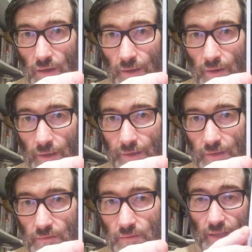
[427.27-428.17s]
I like
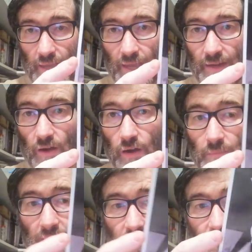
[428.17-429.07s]
it. And on
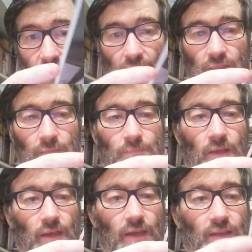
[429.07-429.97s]
the back side,
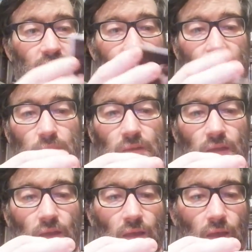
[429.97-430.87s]
he sent
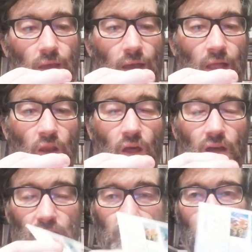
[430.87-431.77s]
me a
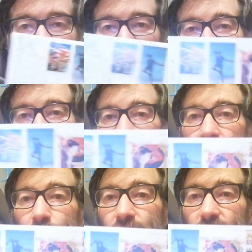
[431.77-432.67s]
lot of
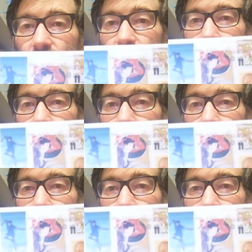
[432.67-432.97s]
stamps.